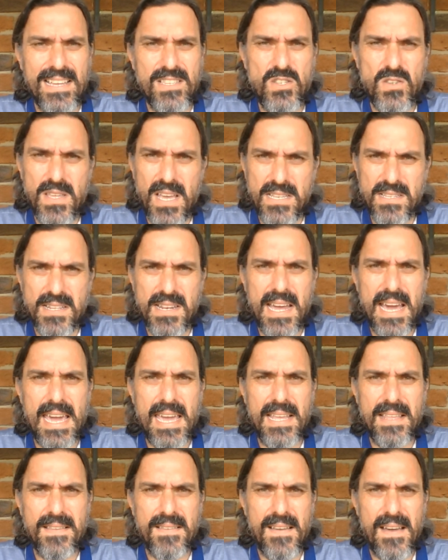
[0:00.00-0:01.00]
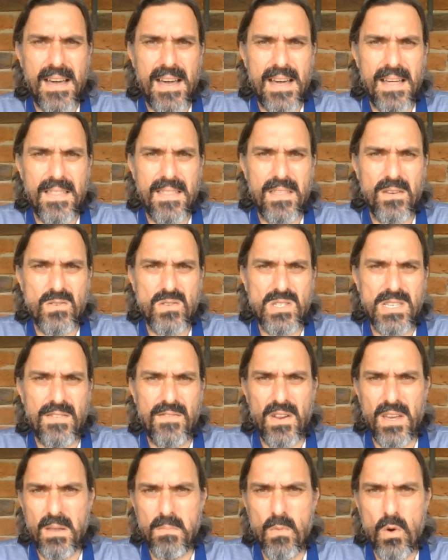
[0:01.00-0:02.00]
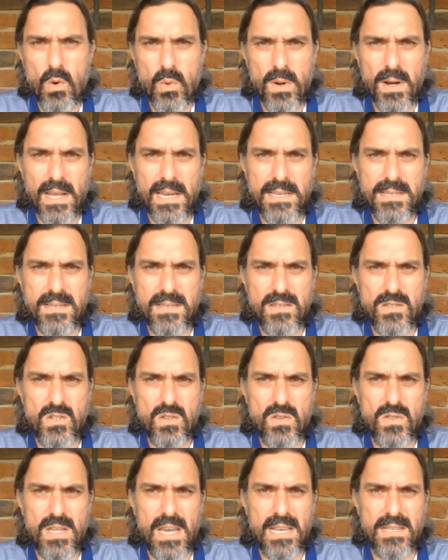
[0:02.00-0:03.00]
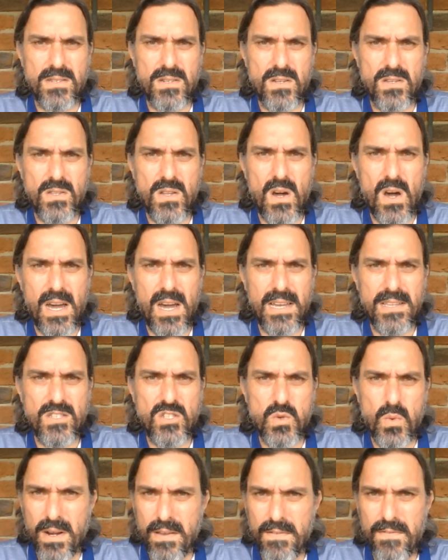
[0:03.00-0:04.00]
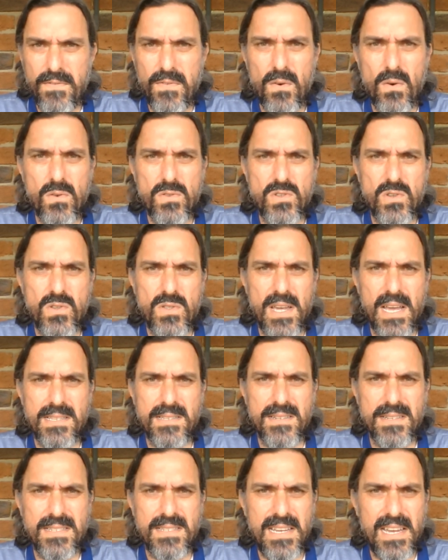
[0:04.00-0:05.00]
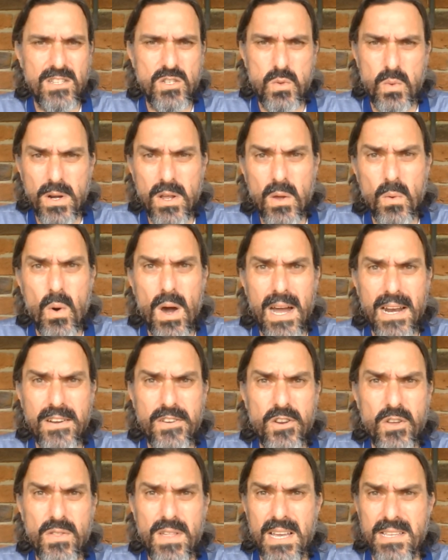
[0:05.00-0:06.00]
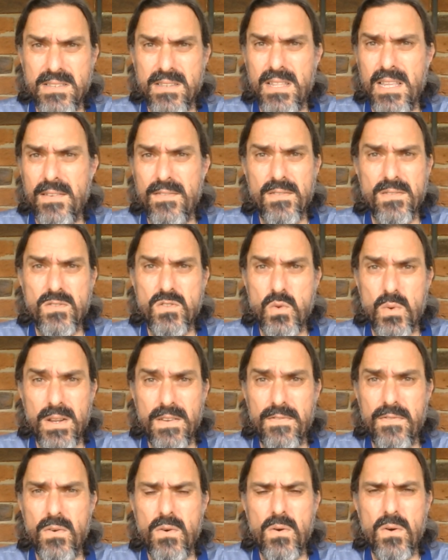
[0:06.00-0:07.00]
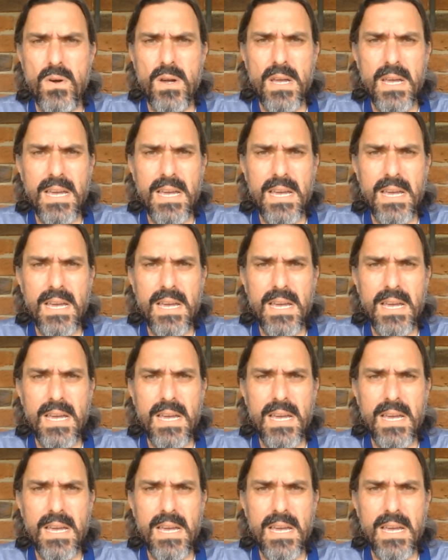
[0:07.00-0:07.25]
2008 there was 17 more releases, 2009 24, 2010 21, 2011 24.